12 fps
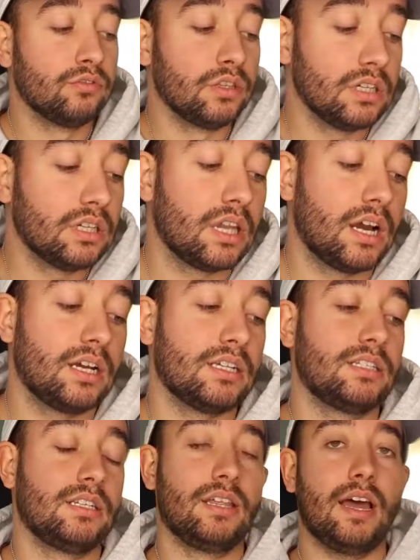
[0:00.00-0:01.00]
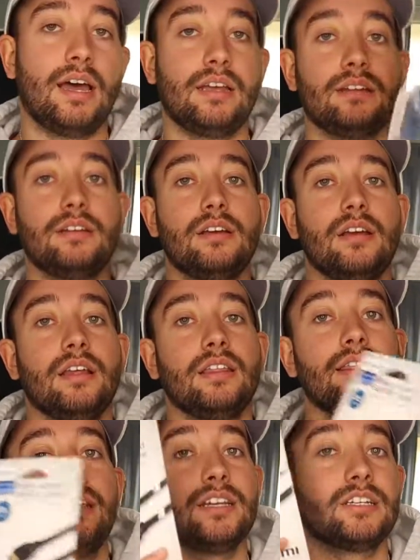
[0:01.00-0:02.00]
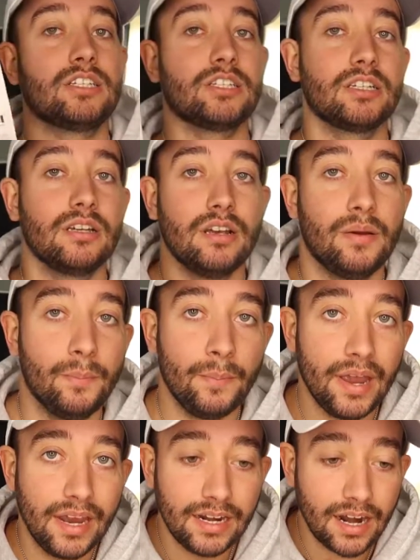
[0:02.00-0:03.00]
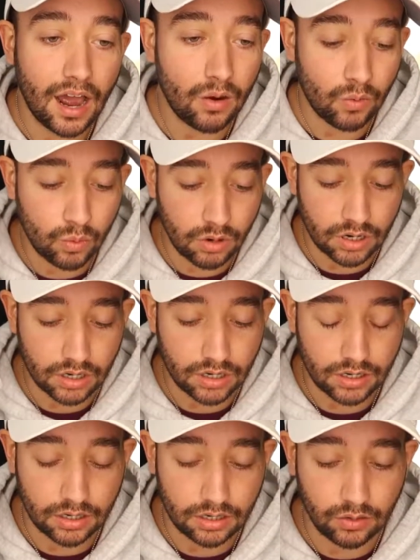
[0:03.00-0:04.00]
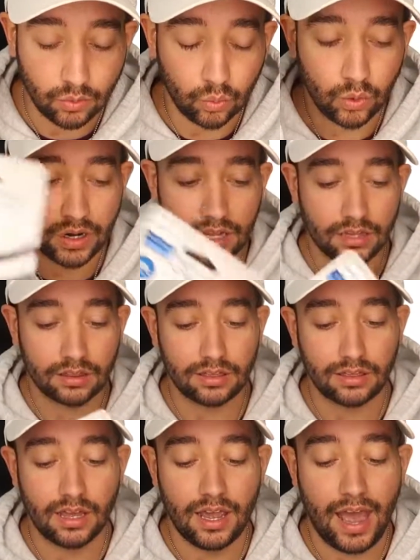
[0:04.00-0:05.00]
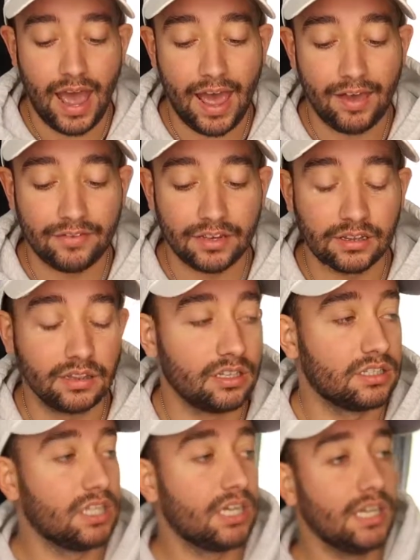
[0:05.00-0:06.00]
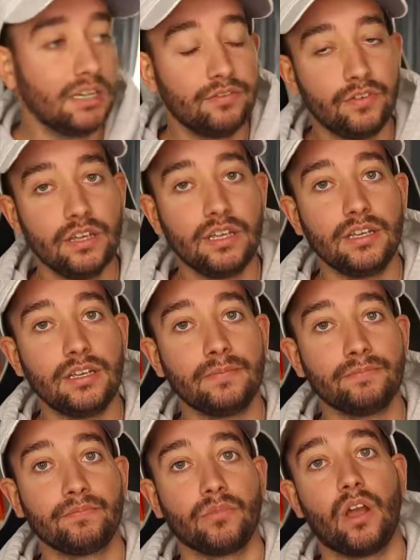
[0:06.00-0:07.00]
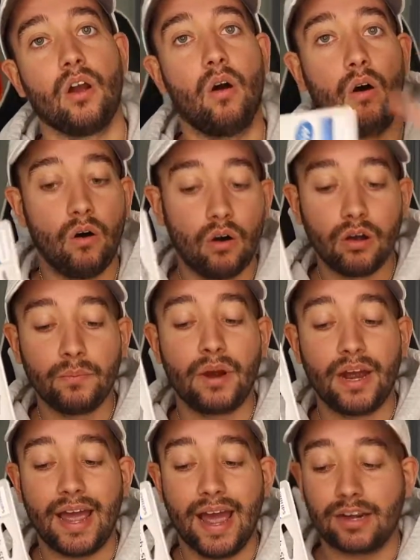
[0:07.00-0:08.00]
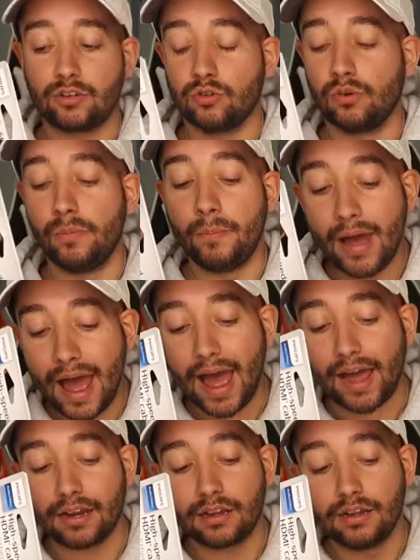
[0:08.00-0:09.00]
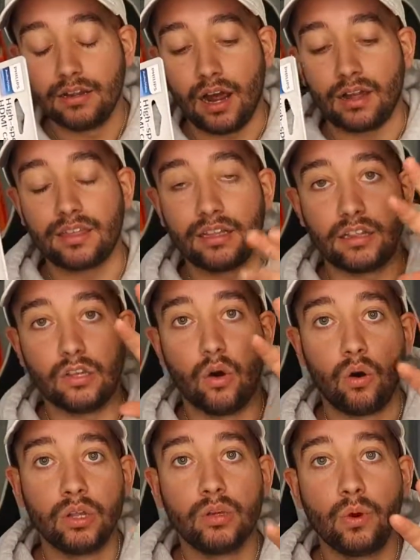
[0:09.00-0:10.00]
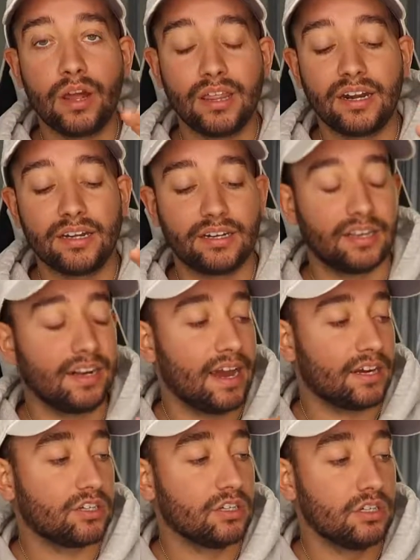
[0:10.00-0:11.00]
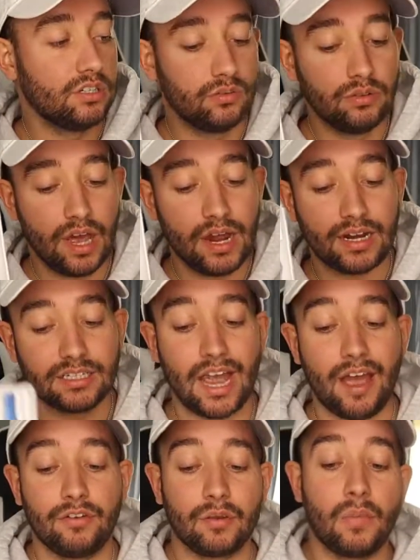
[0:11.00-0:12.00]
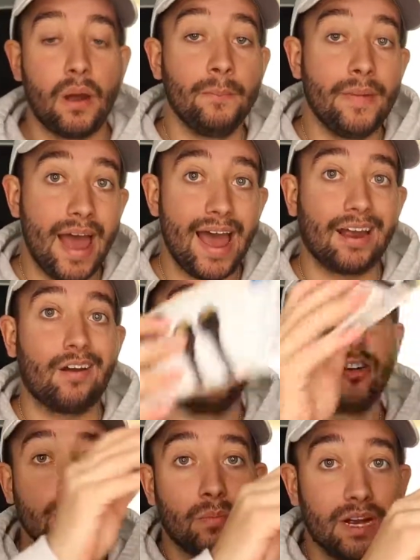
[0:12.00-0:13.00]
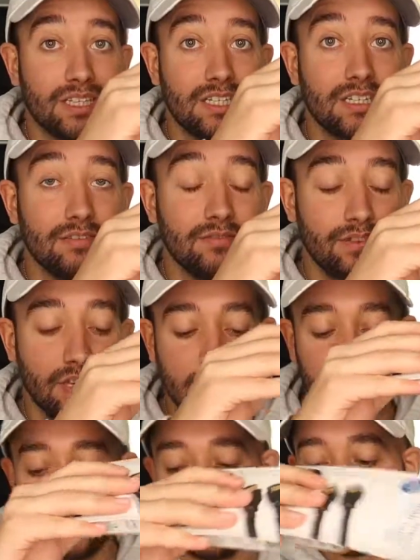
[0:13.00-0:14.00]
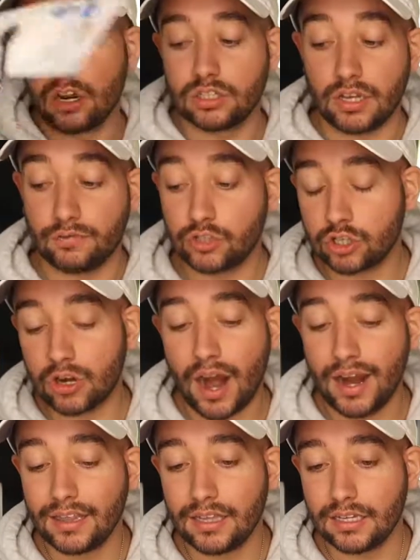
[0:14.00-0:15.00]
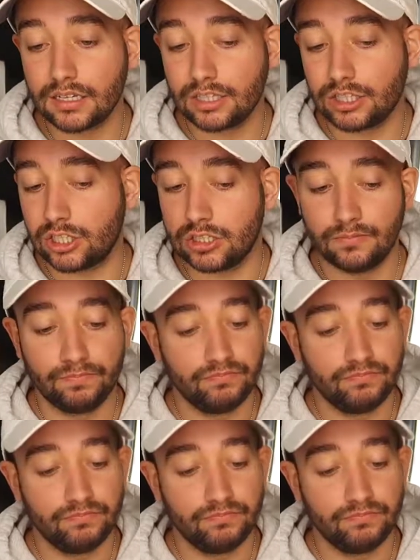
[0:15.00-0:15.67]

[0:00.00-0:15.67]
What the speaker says: realized that this may not work with having the TV on my actual Mac. I think the only way that it can actually do that is having my Mac onto my TV, because I've tried this